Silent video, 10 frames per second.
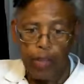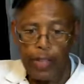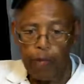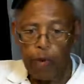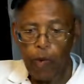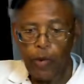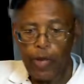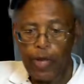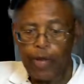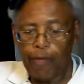Then, when
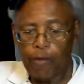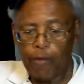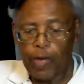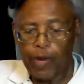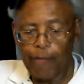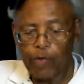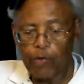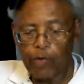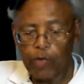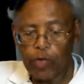we when we come
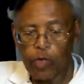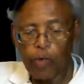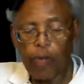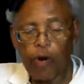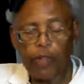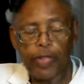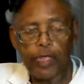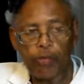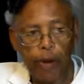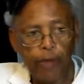into the new birth
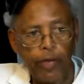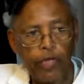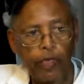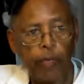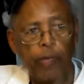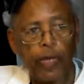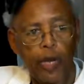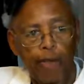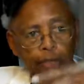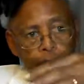experience, we
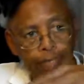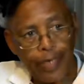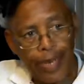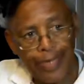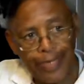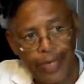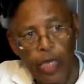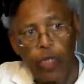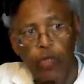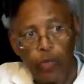become the sons
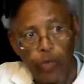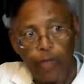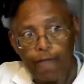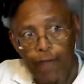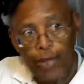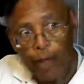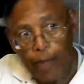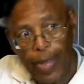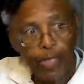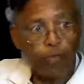to develop
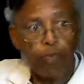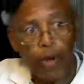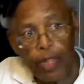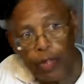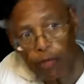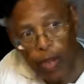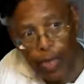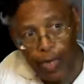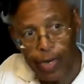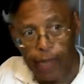as
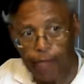brethren.